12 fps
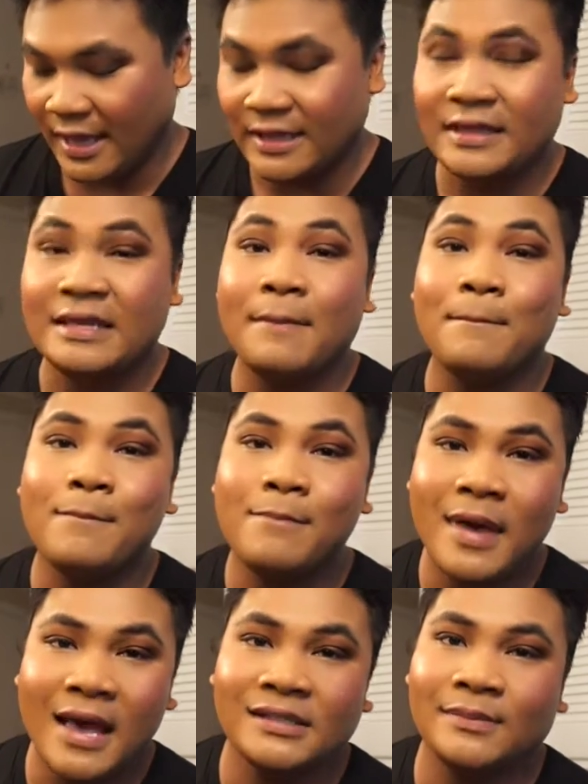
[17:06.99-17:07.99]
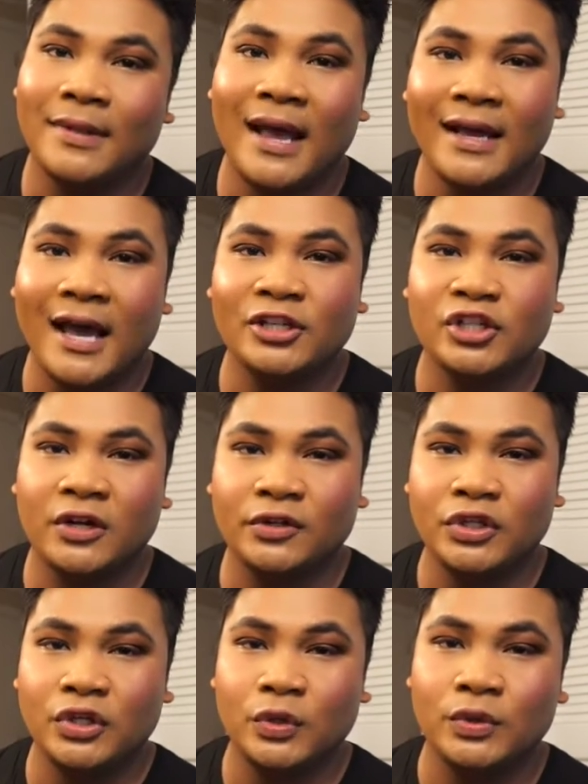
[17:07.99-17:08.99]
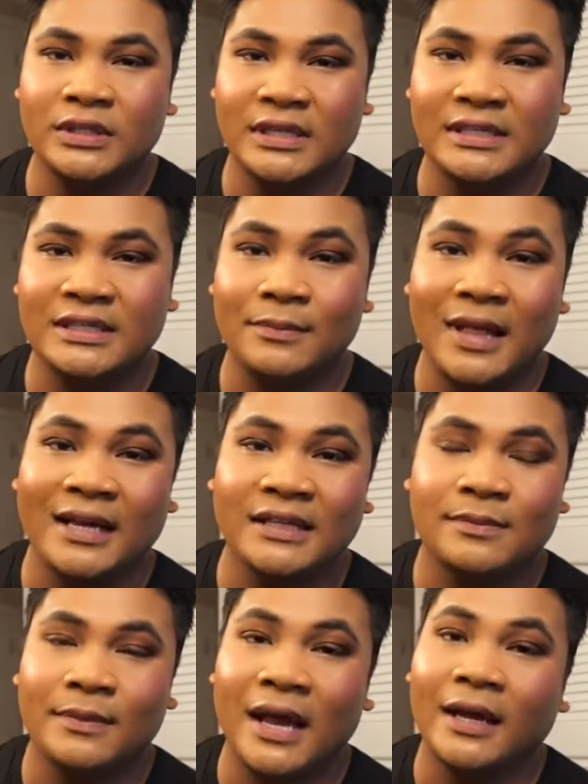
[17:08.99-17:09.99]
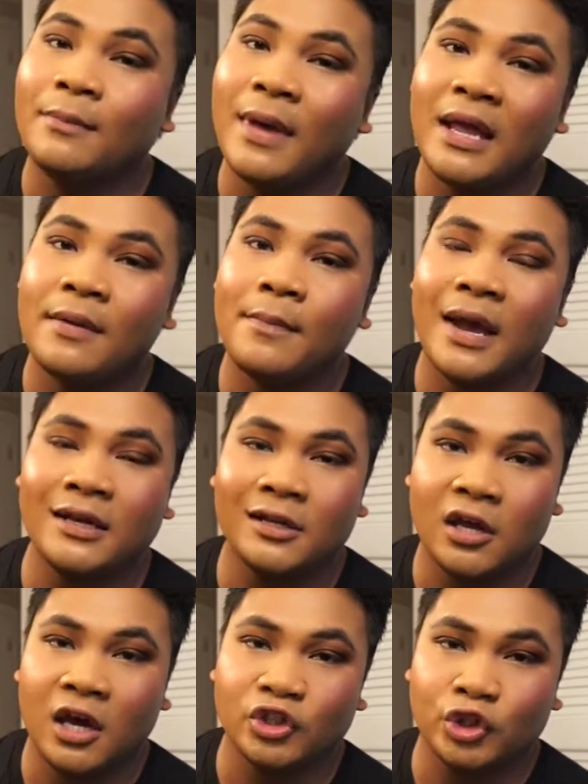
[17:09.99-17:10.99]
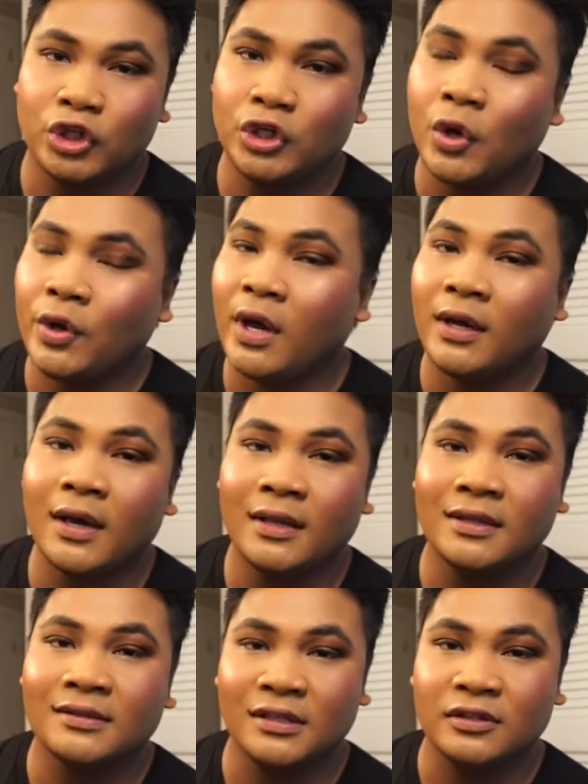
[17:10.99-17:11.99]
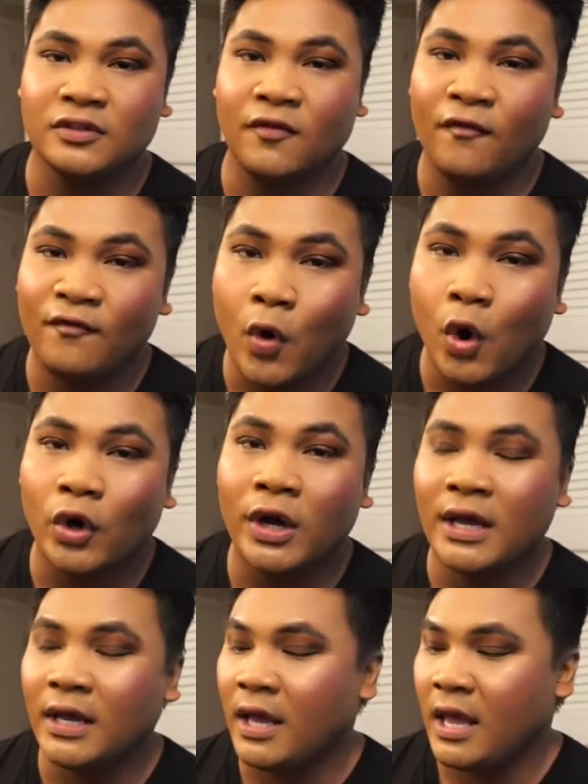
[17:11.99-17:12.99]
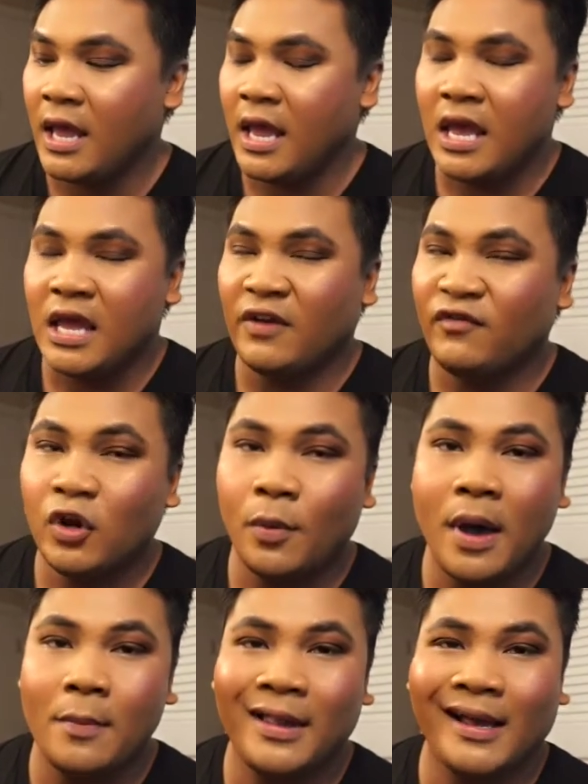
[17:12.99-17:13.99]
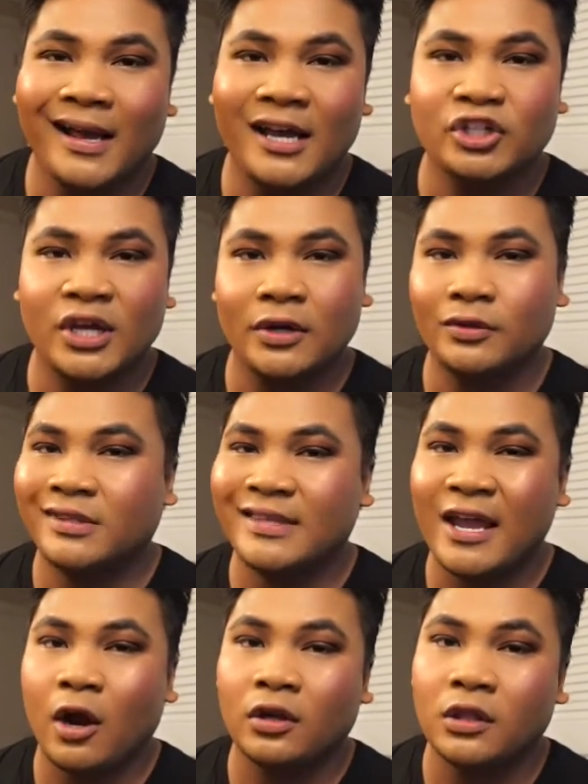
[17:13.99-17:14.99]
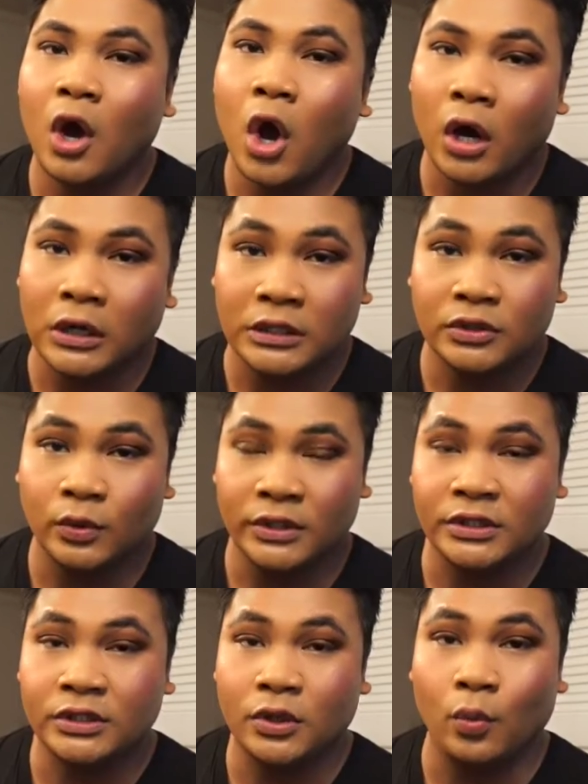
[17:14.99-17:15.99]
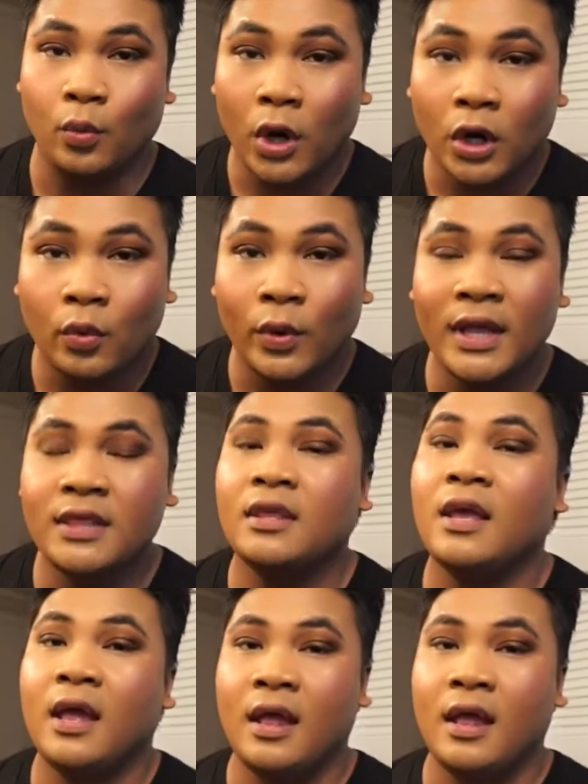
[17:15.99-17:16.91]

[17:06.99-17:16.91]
And the best black eyeshadow to use is the Black is Black Matte by Natasha Denona. Got this in Sephora. If you know about black eyeshadows, they are the hardest ones to work with.